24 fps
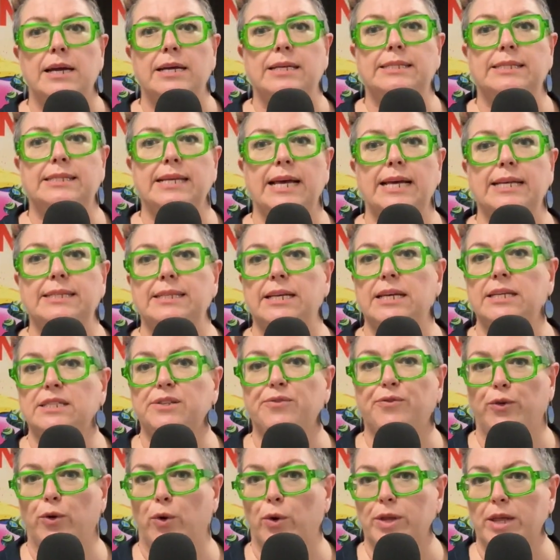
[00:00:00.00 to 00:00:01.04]
says its
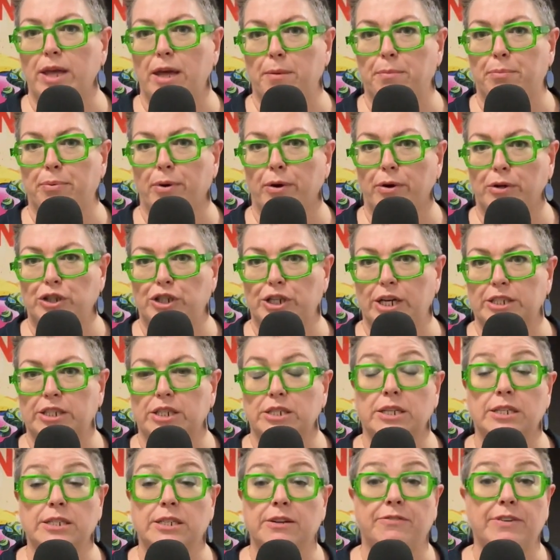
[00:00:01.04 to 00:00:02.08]
4-year
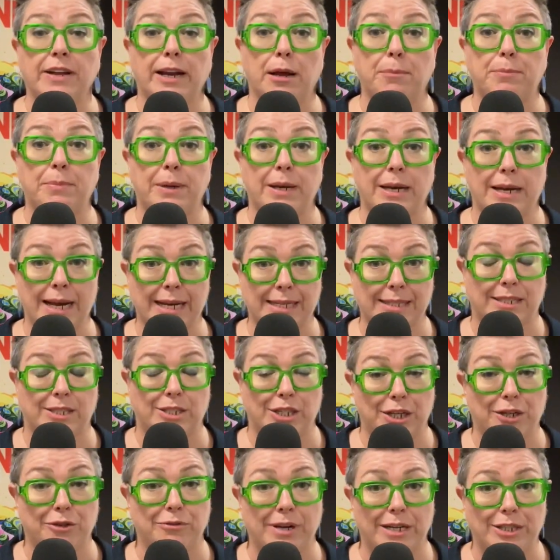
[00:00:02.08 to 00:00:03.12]
project to develop
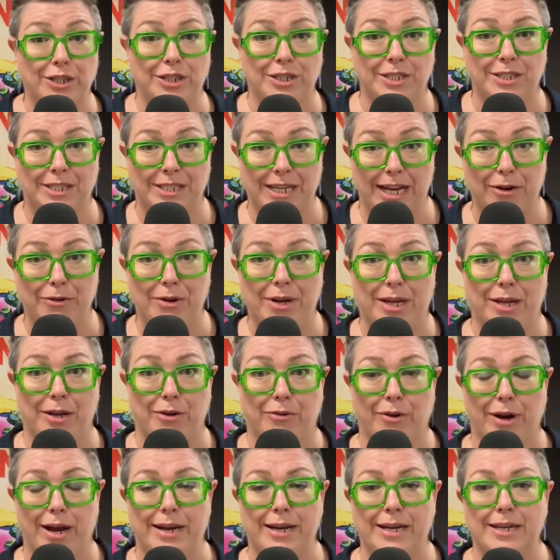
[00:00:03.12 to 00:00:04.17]
next-generation dairy
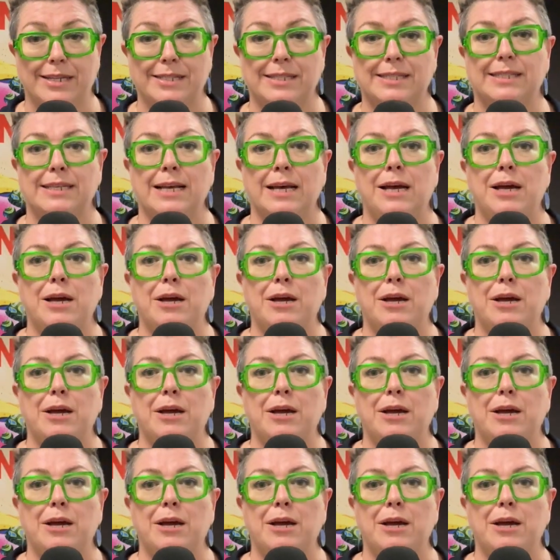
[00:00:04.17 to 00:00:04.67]
ingredients